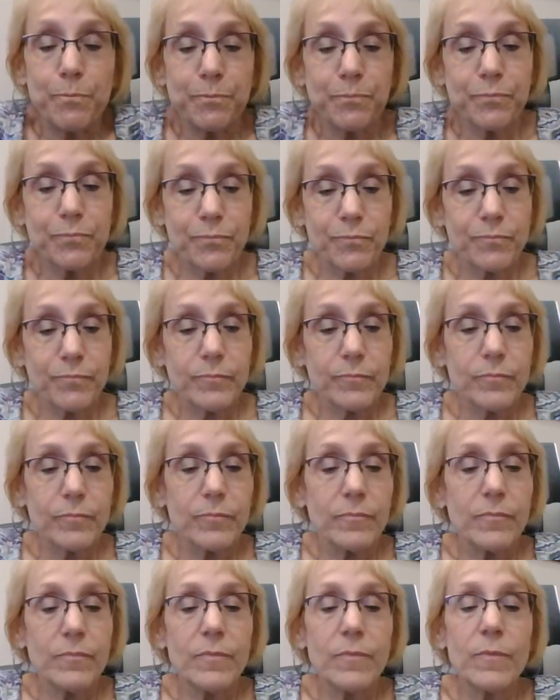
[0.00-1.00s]

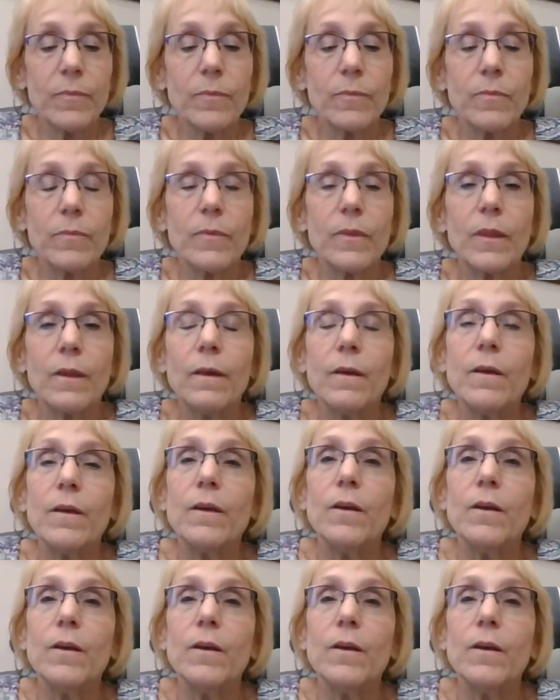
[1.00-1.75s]
(no one is talking)